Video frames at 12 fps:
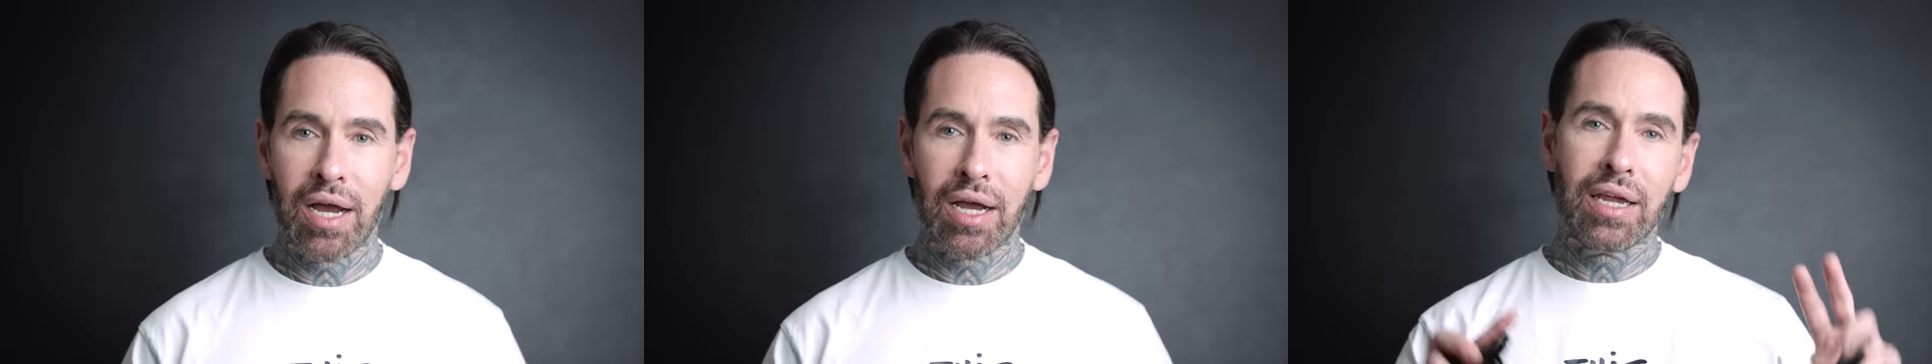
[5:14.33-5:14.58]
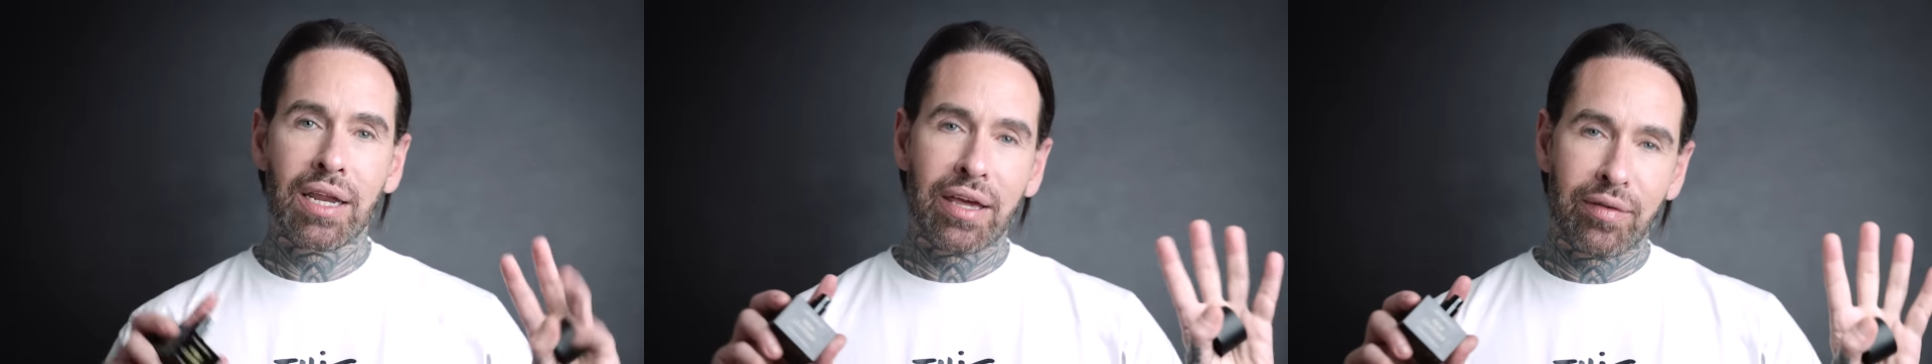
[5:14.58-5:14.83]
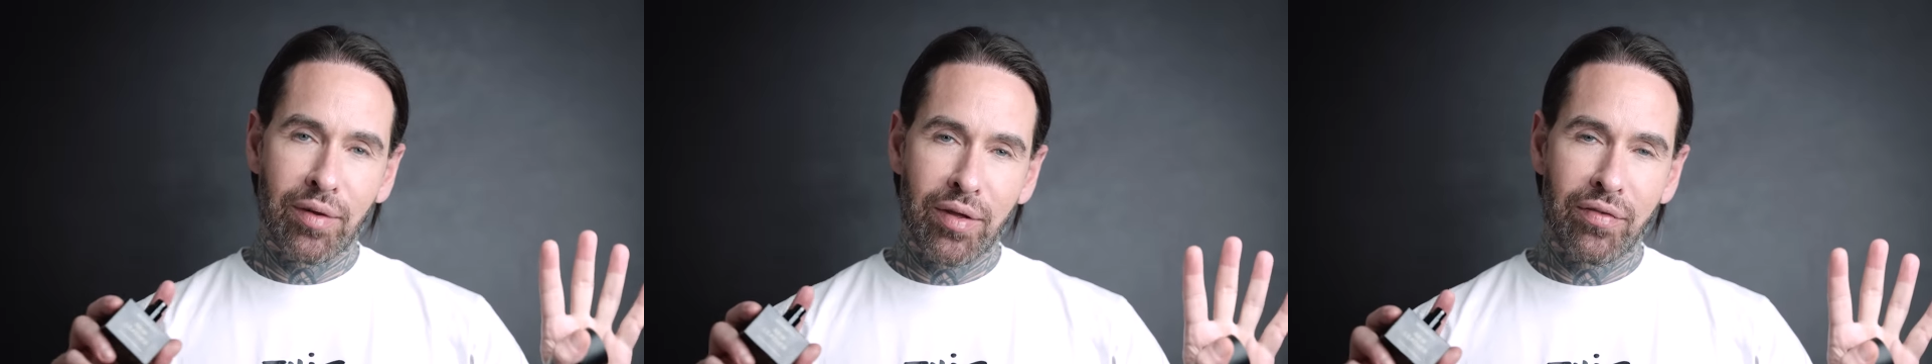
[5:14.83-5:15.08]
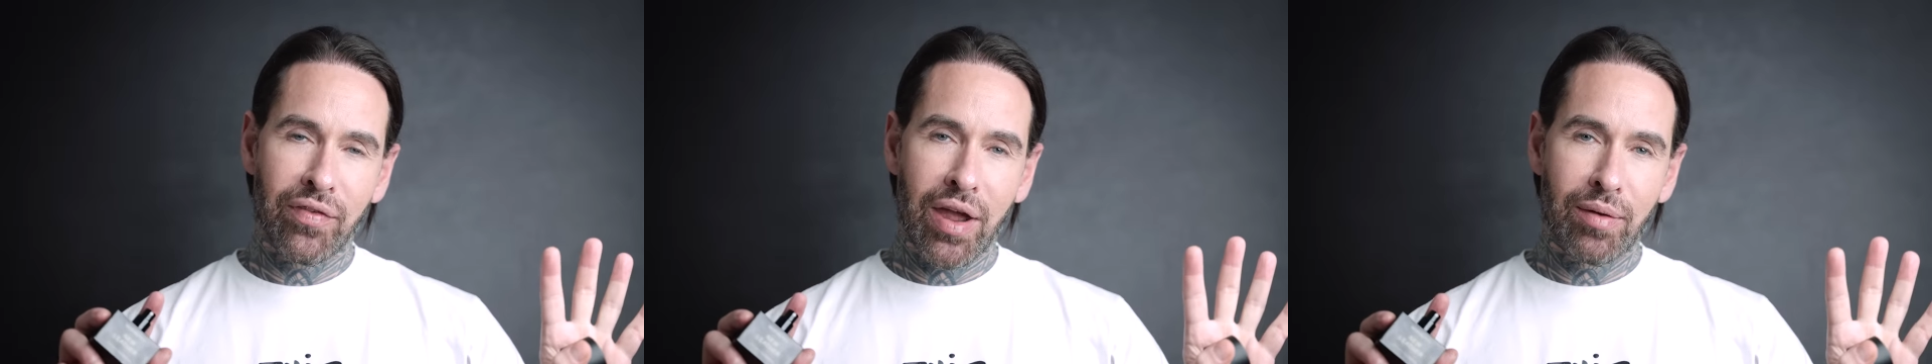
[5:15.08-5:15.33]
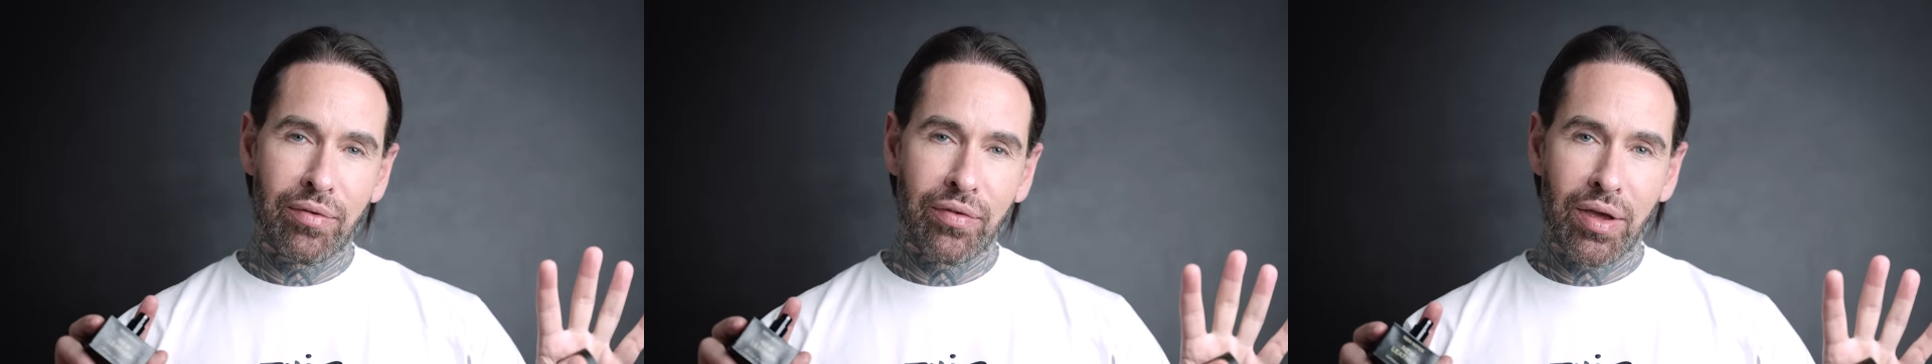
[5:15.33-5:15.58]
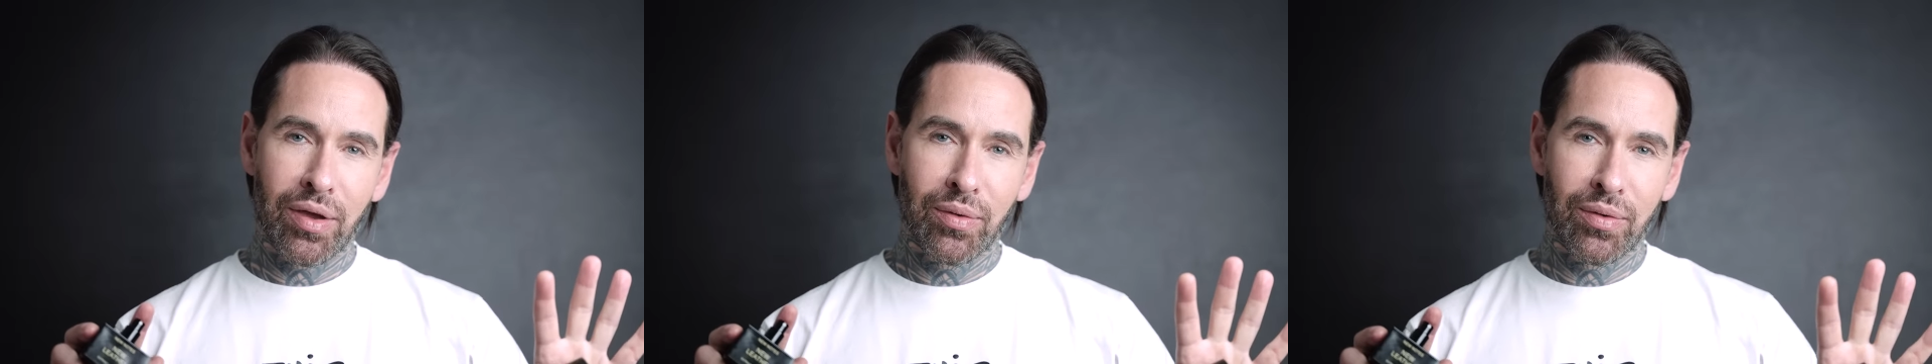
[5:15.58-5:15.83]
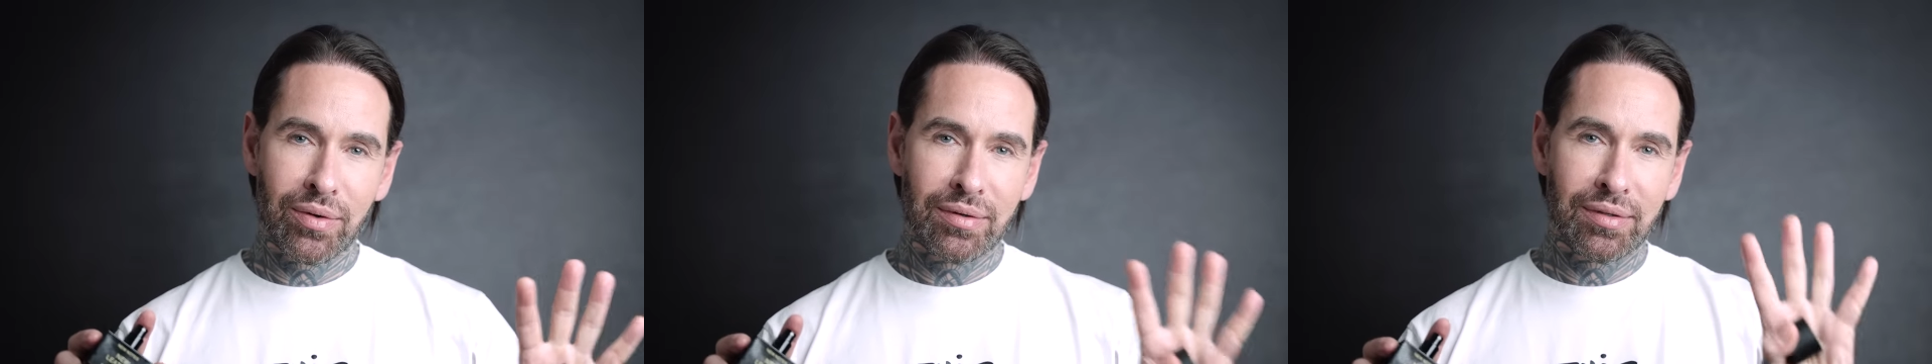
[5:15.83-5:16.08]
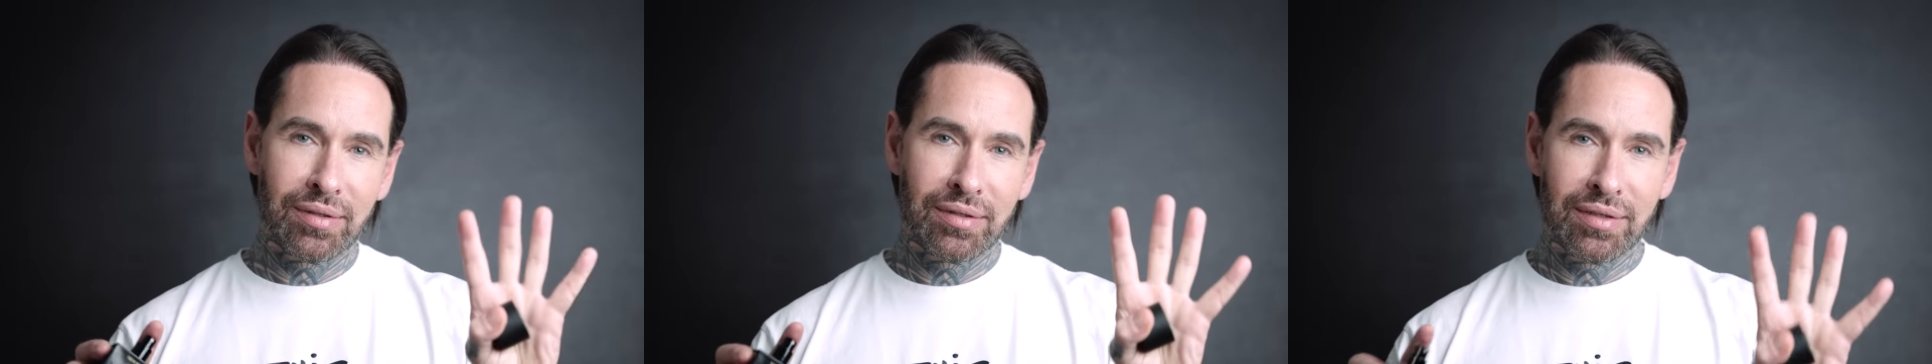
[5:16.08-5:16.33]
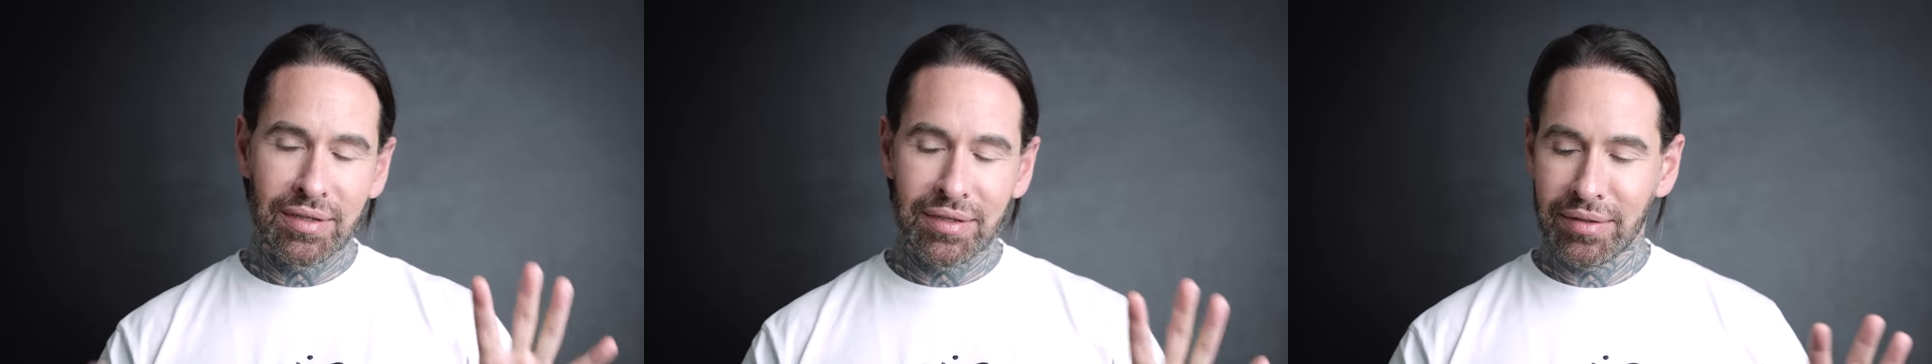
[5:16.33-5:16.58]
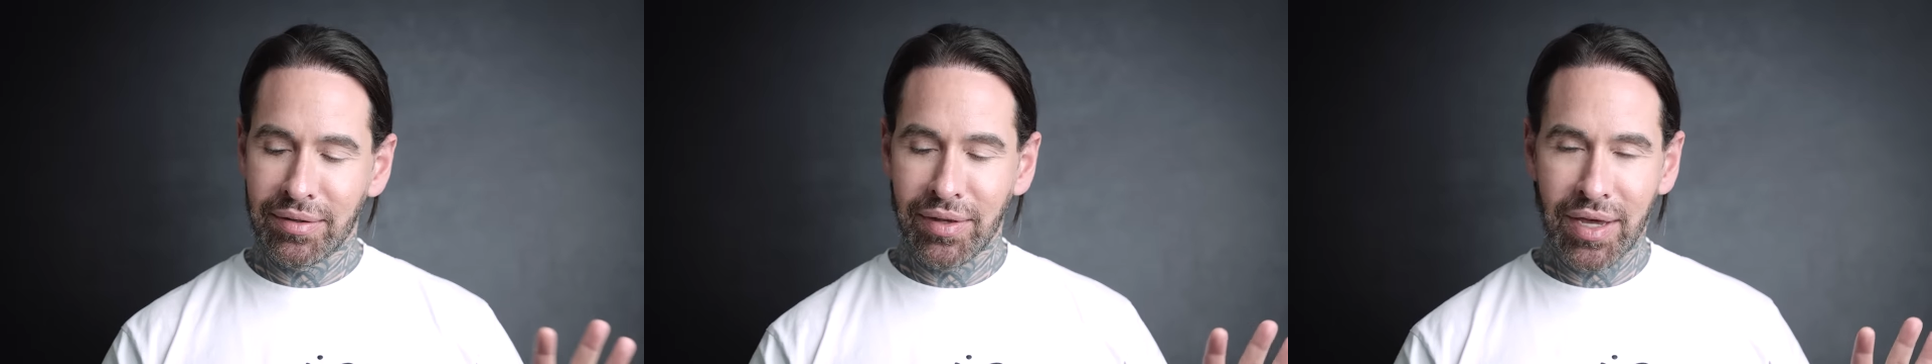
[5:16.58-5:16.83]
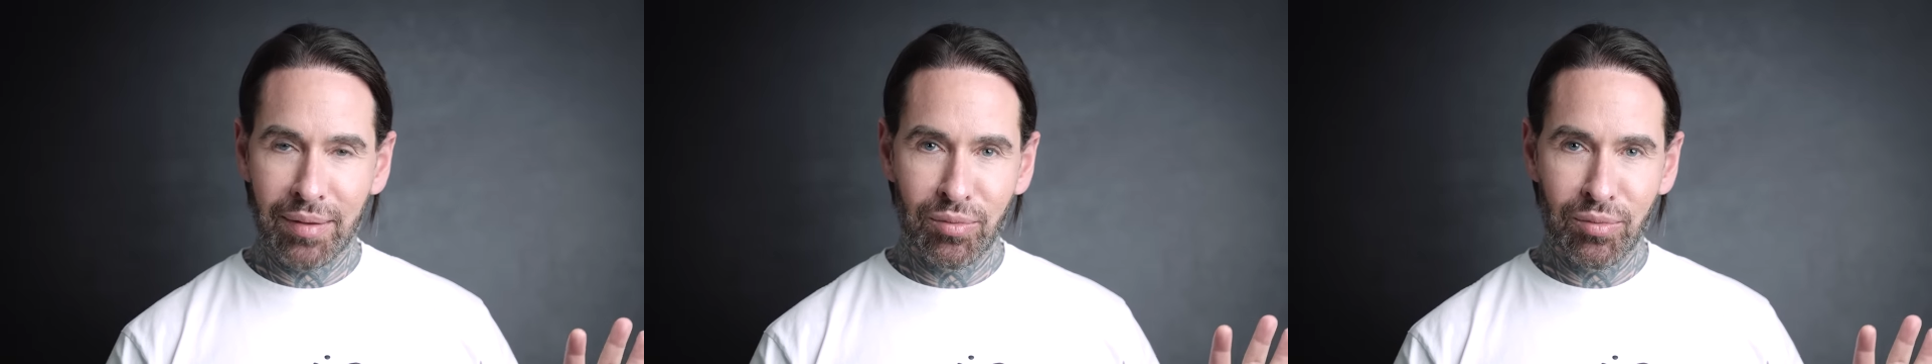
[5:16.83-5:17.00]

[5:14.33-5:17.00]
I'm going to give it a fair review on that.